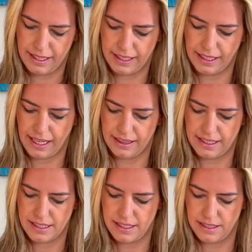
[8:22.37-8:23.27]
And again,
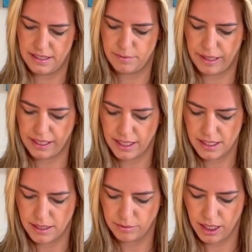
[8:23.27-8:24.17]
this is my
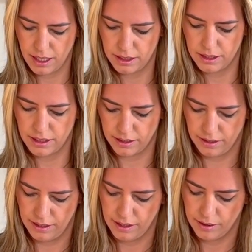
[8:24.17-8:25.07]
custom
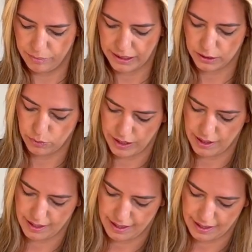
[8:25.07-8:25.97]
color mixed
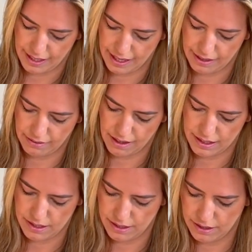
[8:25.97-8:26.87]
with a
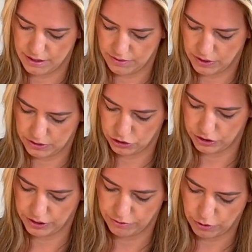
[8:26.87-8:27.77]
lot of
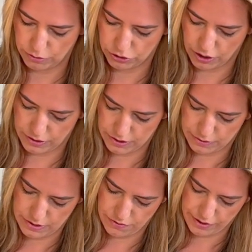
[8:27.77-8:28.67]
Australian Floetrol,
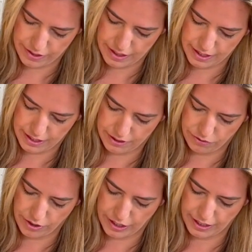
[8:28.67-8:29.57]
so it's very thin
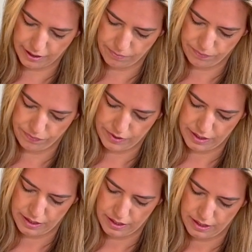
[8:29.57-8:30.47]
and runny,
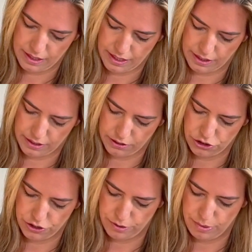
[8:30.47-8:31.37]
and it
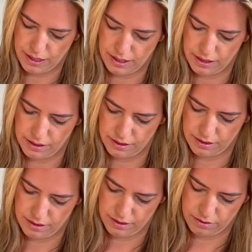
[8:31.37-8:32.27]
should be
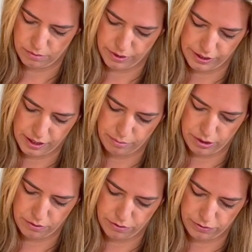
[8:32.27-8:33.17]
working
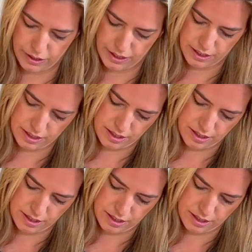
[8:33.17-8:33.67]
beautifully.